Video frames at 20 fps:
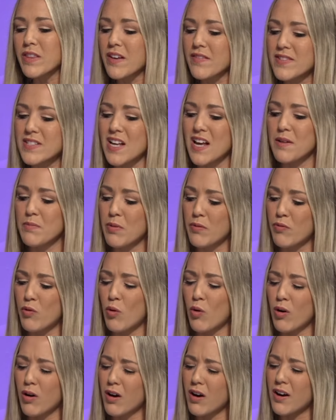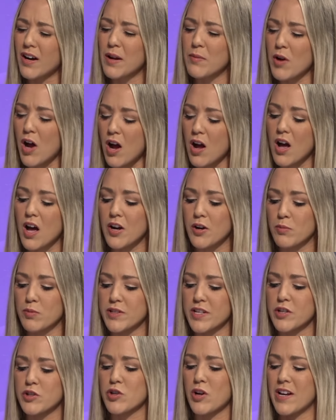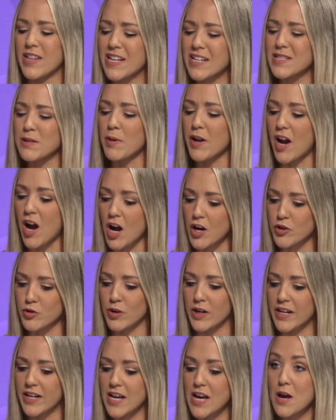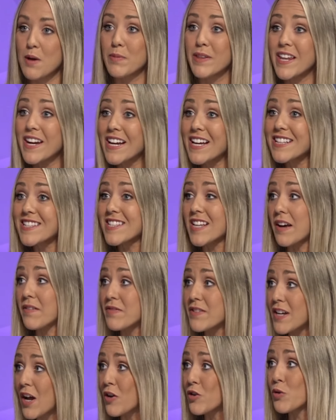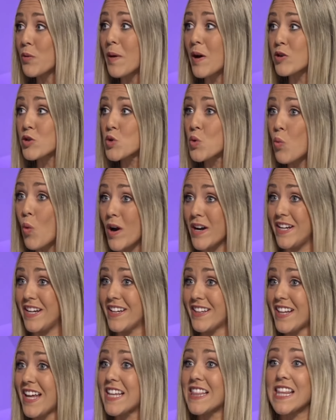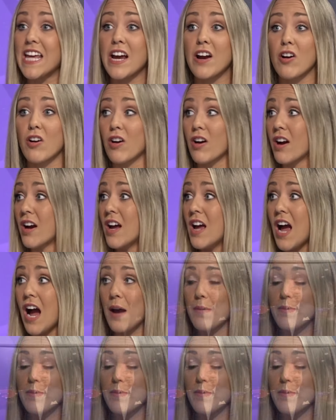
they've said before, and I'm not one hundred percent sure, I think it's about one hundred, but then it gets siphoned down to about twenty. Like they're, wow. I